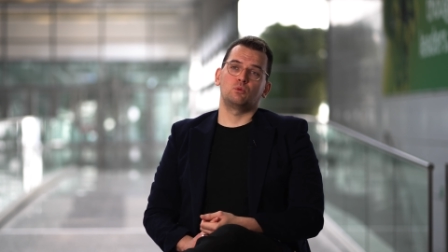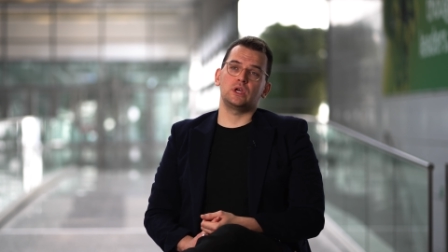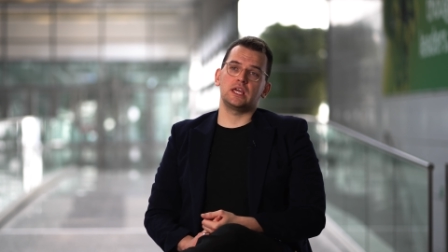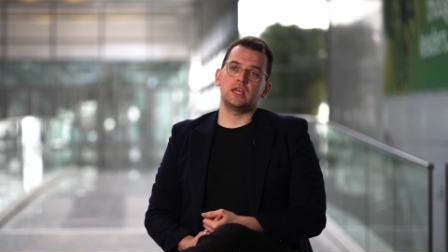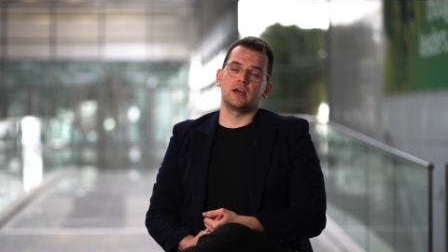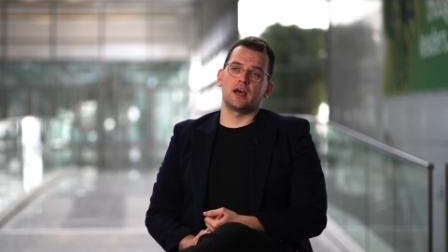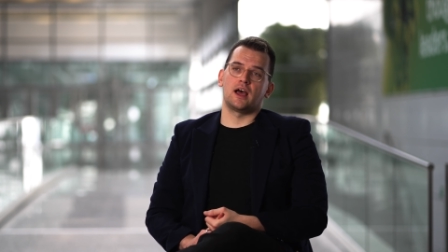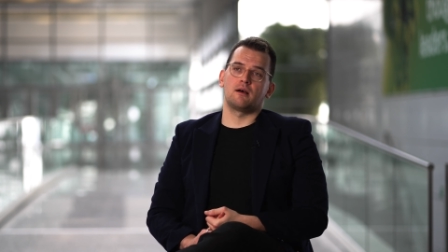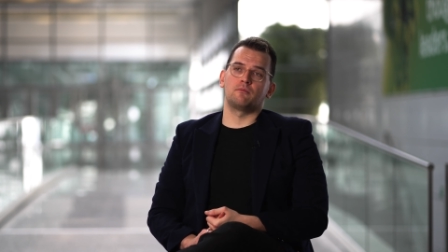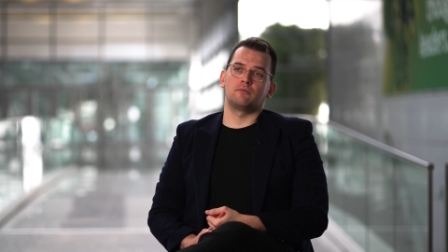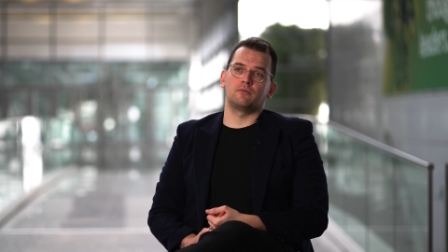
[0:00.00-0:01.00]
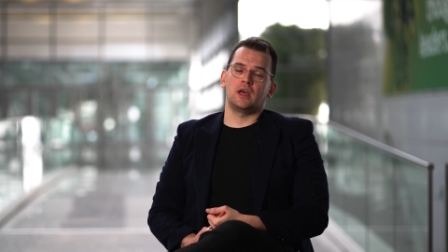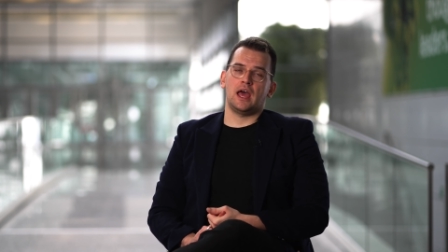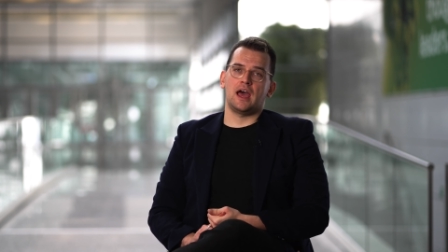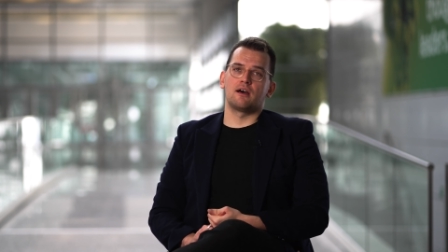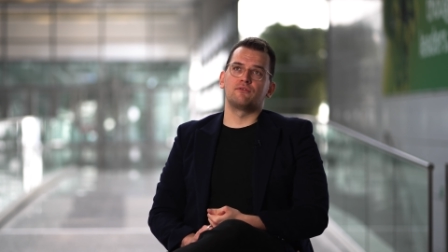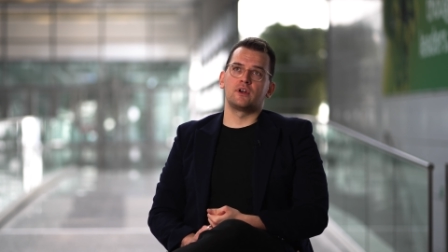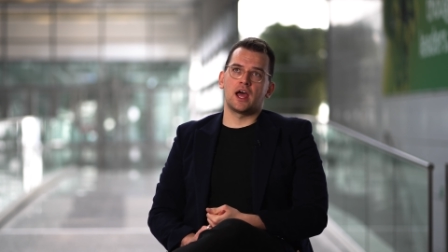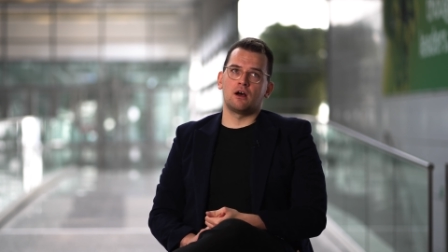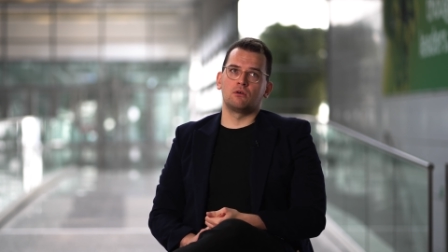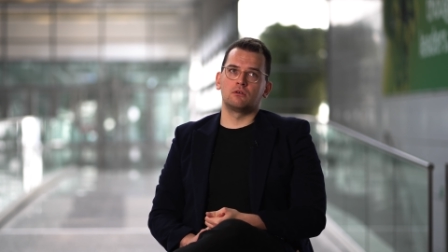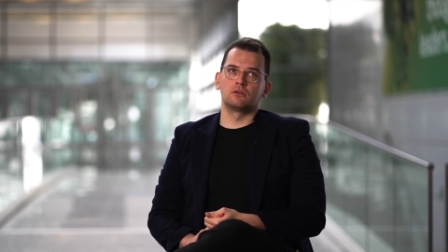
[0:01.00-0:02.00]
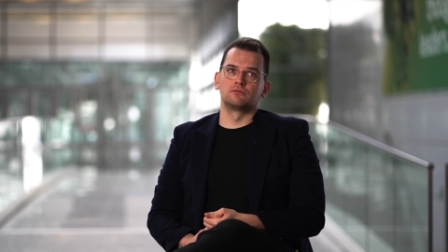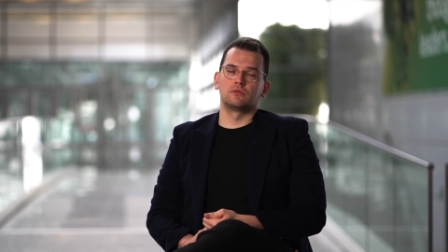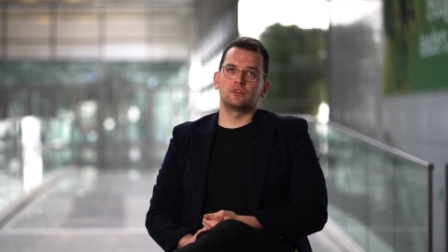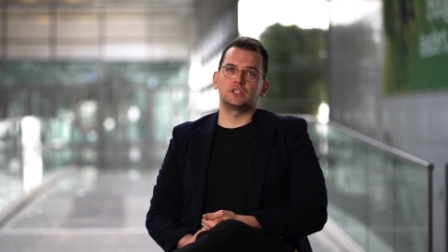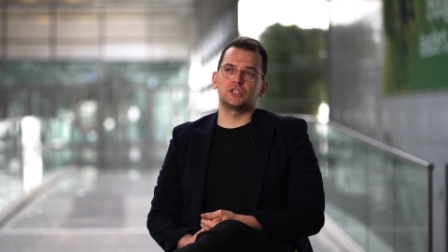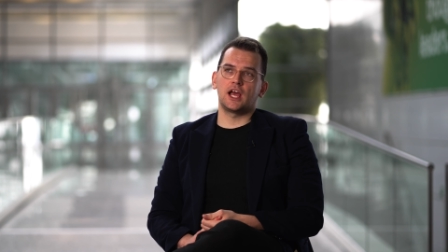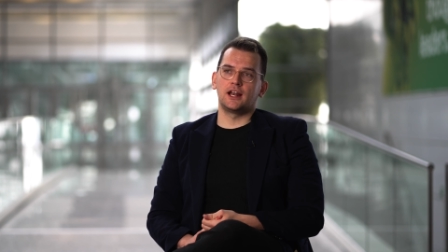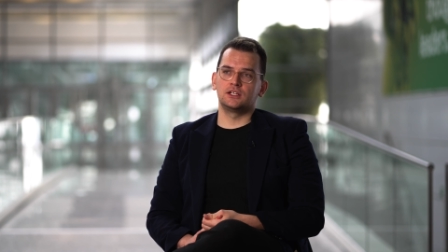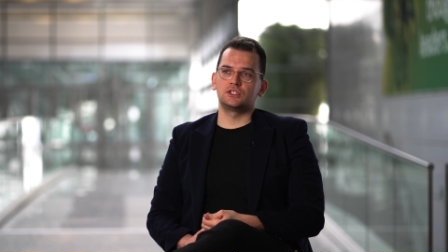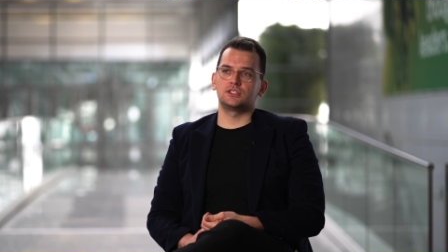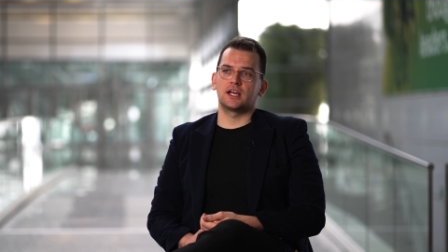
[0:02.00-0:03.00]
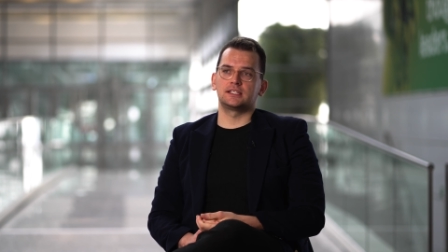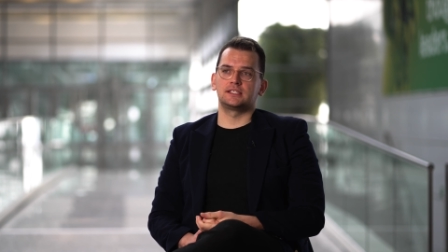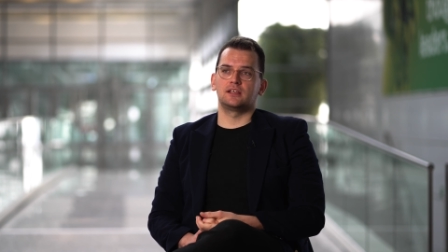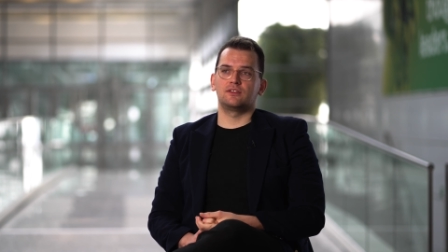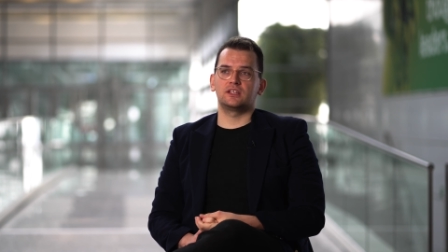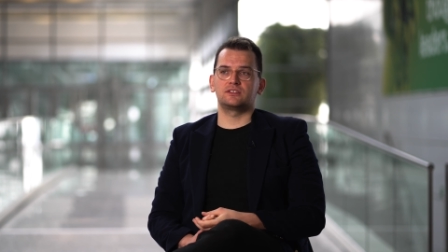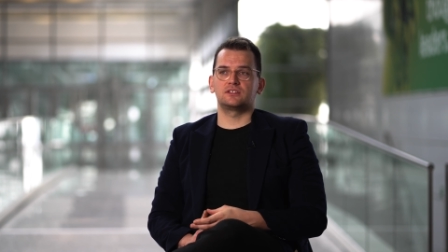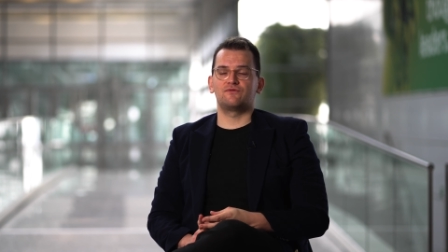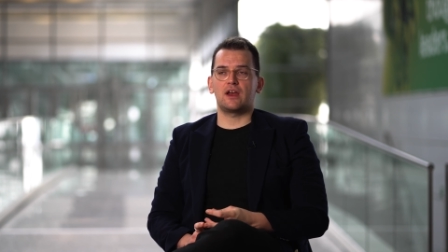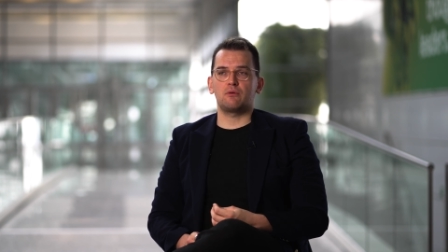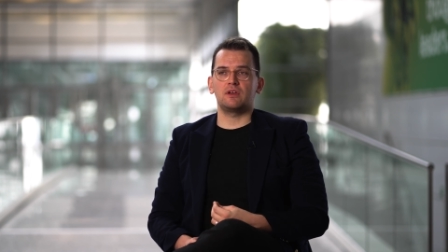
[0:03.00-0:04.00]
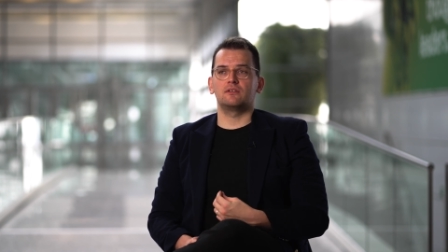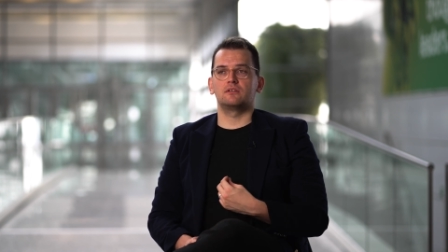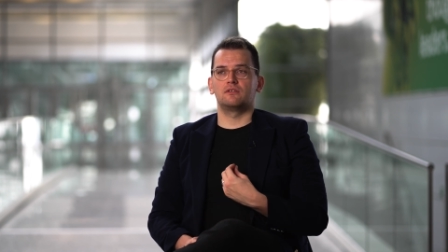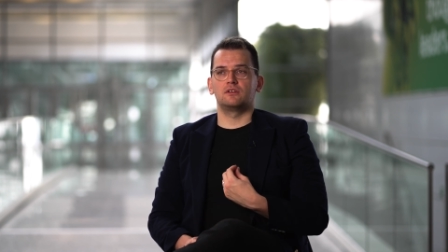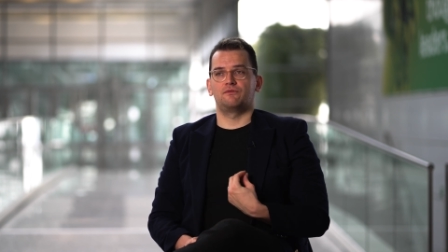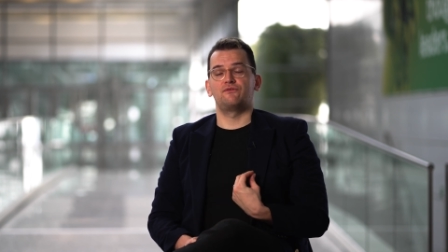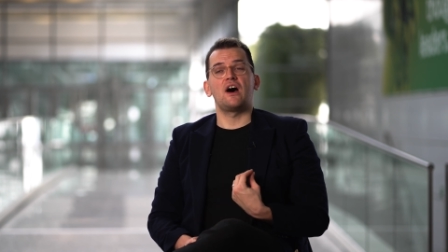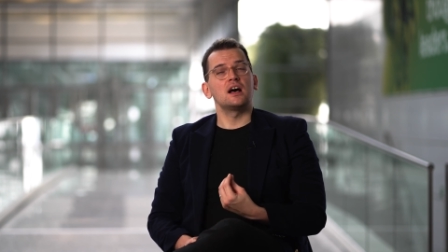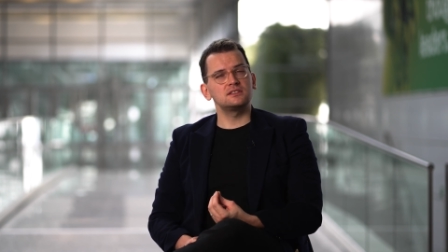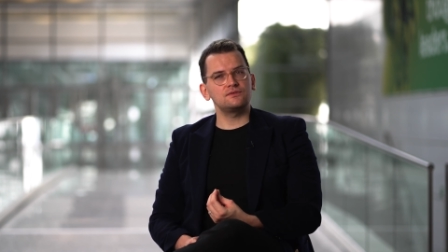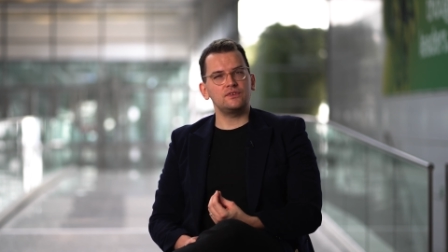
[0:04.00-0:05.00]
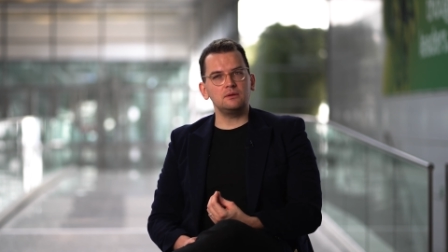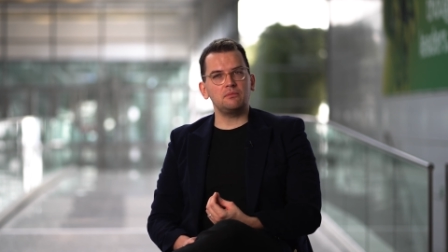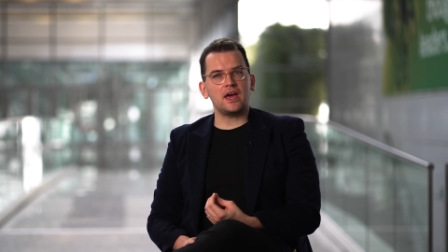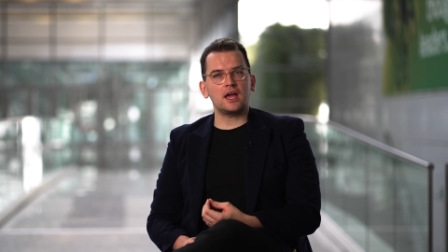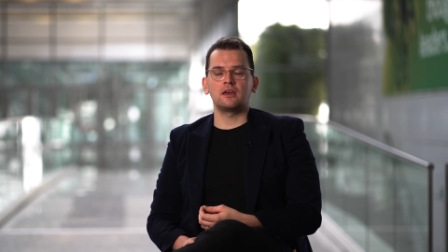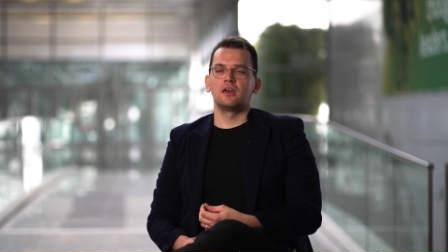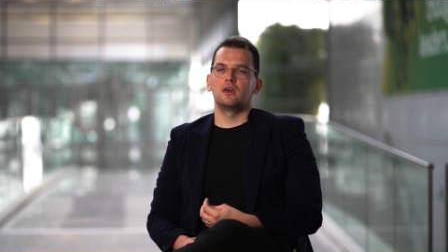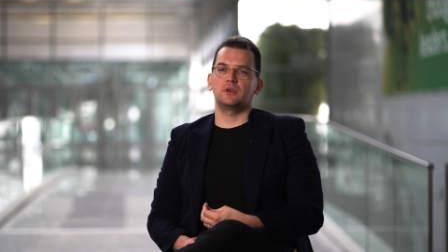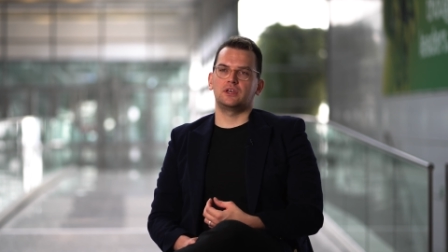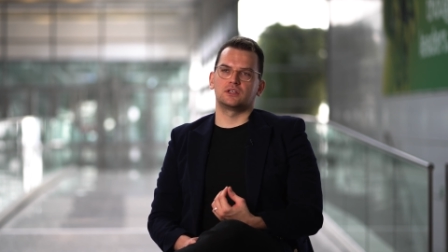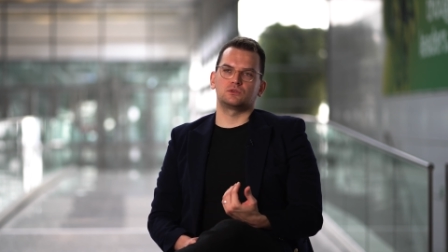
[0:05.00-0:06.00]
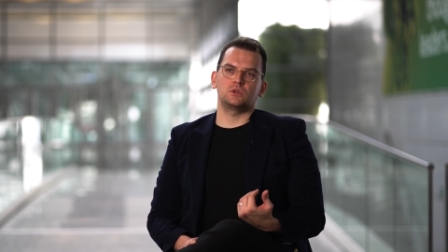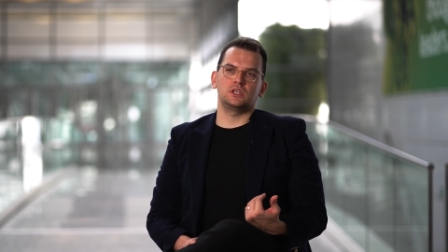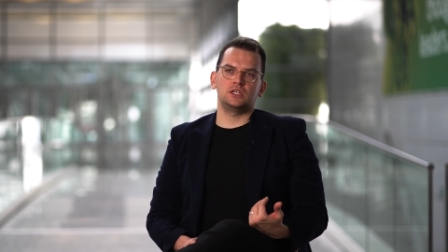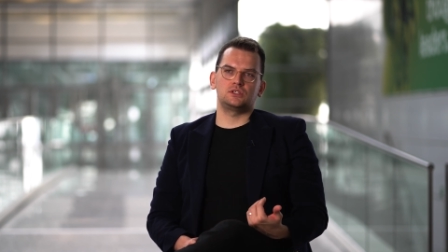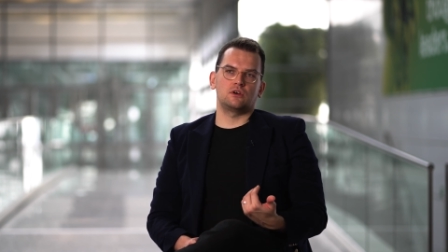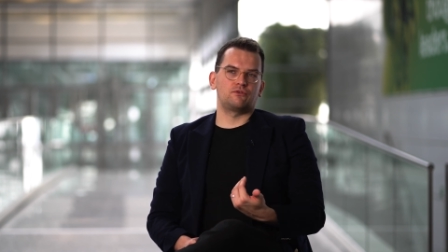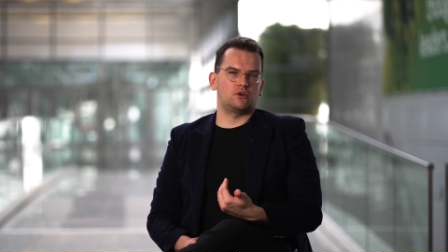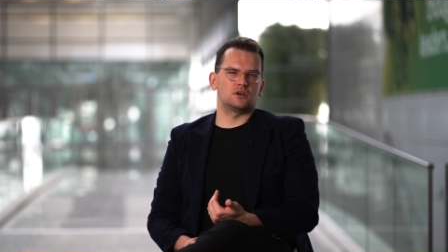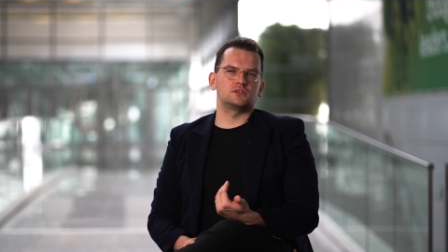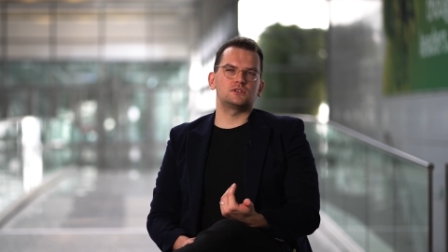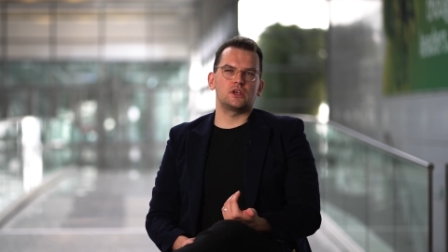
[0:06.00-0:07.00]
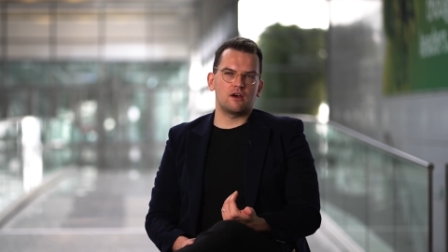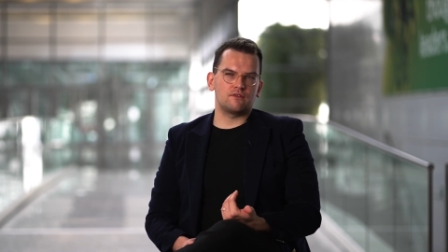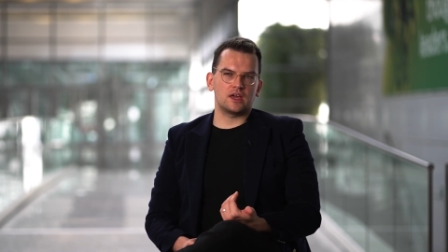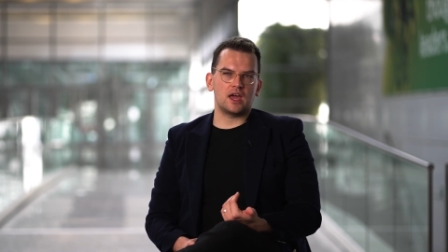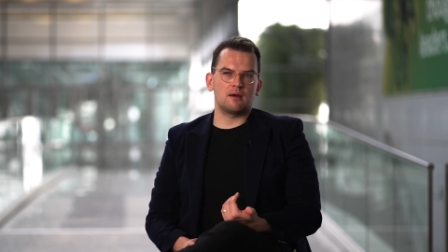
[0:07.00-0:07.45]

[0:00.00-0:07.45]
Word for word: we um, have now the challenge that this is very fast feedback because we need to, of course, survey